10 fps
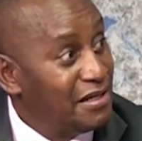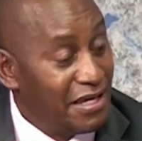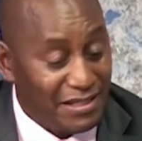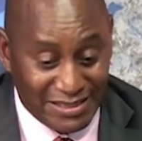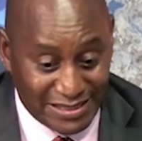
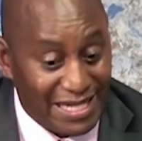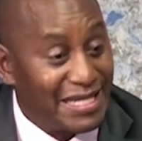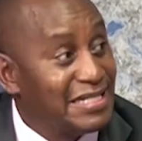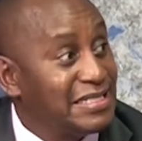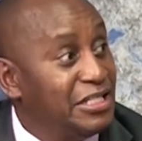
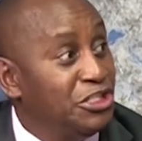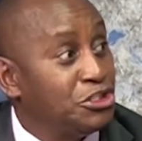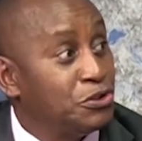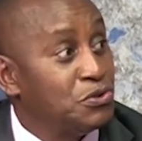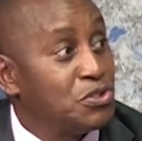Integrity
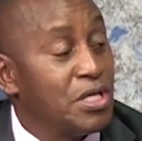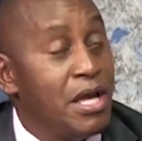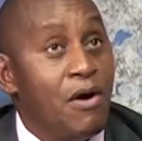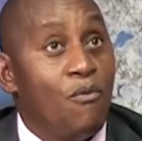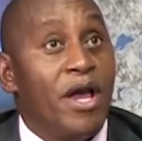issues
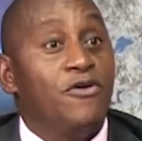where